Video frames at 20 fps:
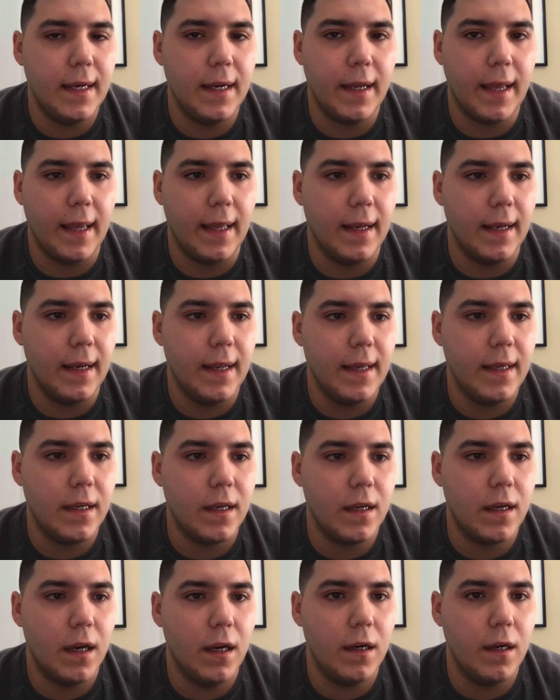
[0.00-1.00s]
Okay, link
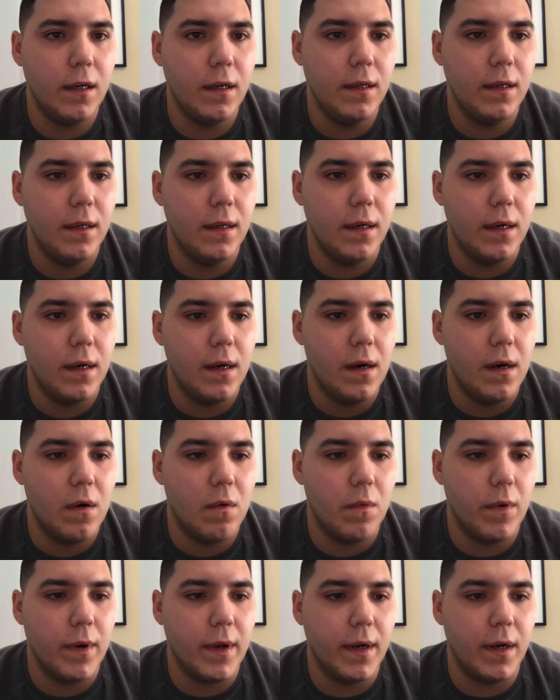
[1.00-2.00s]
color.
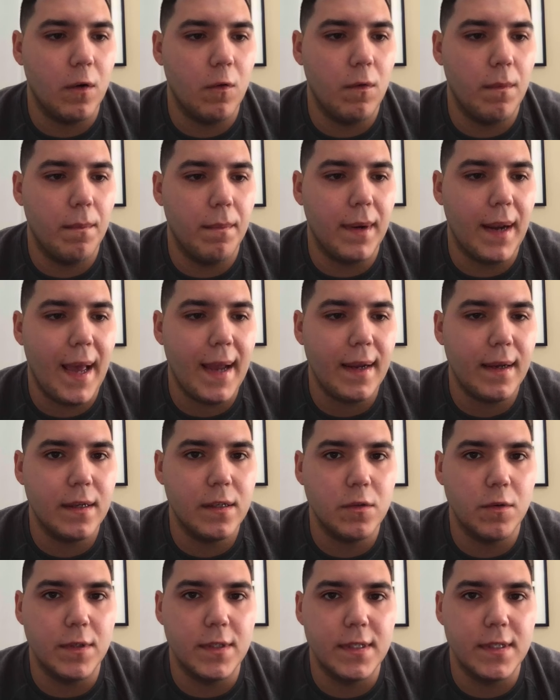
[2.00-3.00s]
We're going to go with black
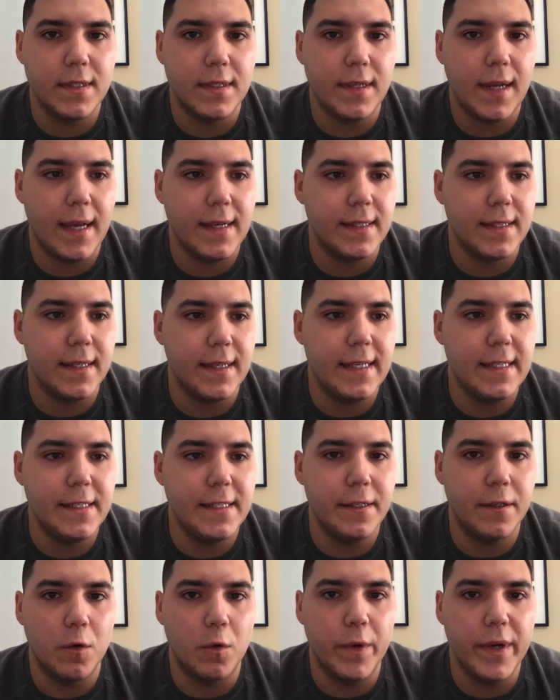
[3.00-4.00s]
so it's nice and
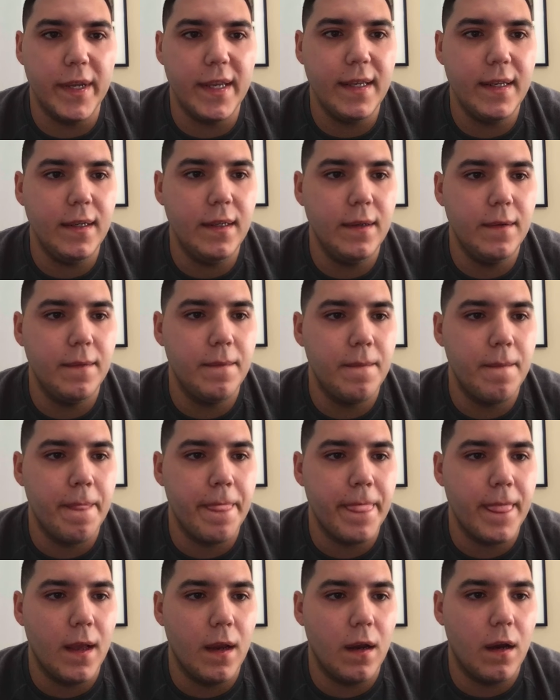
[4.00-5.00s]
easy to read.
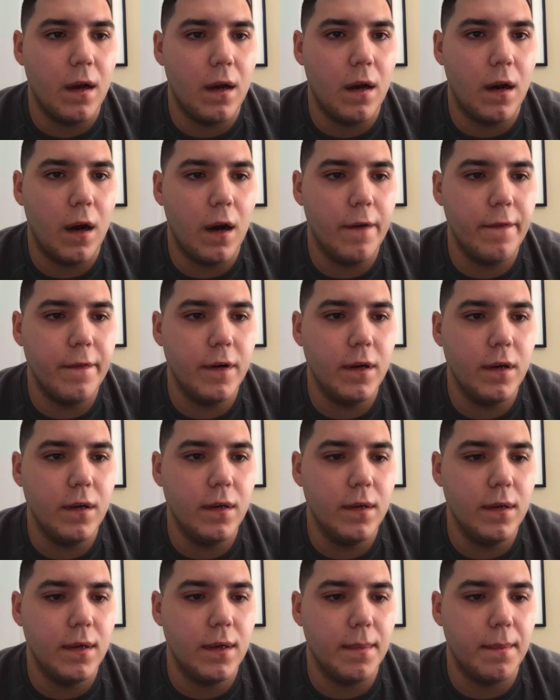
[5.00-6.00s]
Hover,
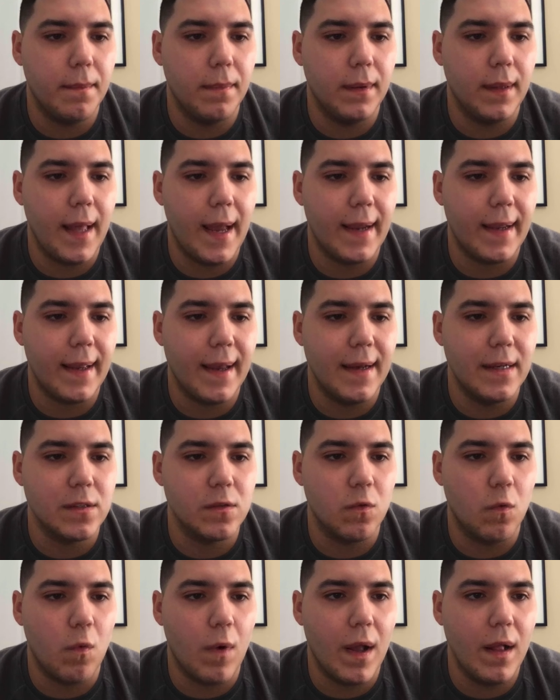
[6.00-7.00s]
black as
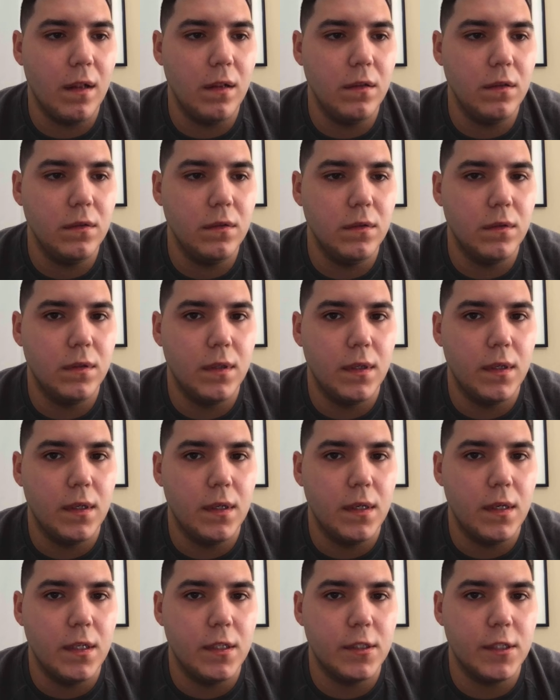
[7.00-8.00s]
well,
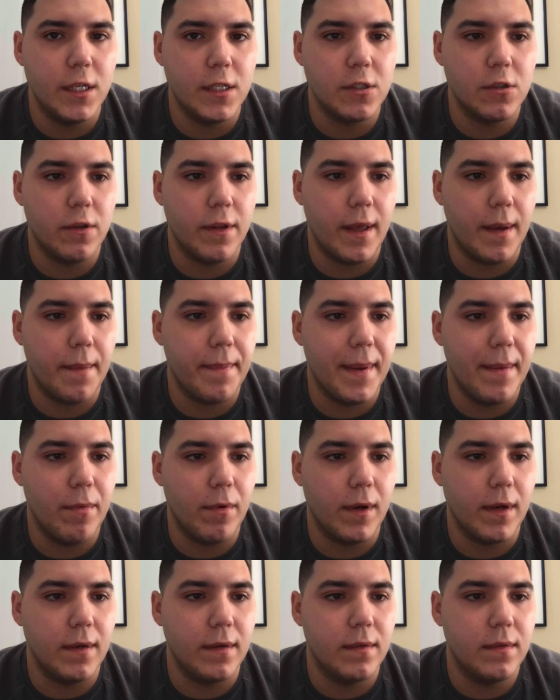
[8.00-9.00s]
just so that people
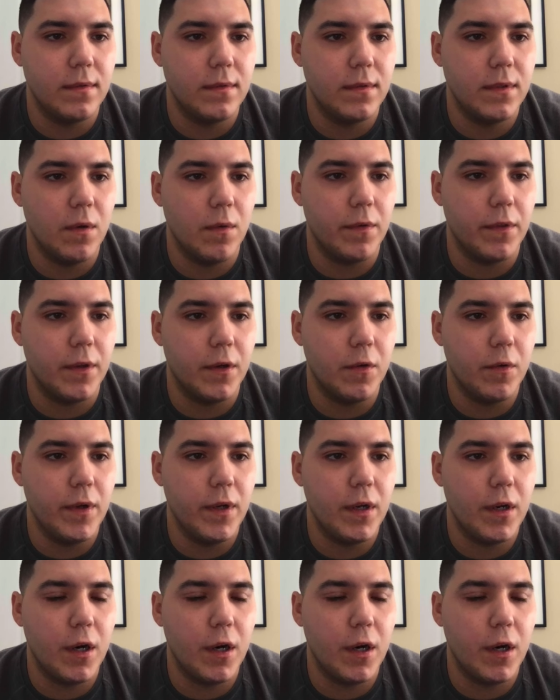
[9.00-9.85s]
can know what they're doing.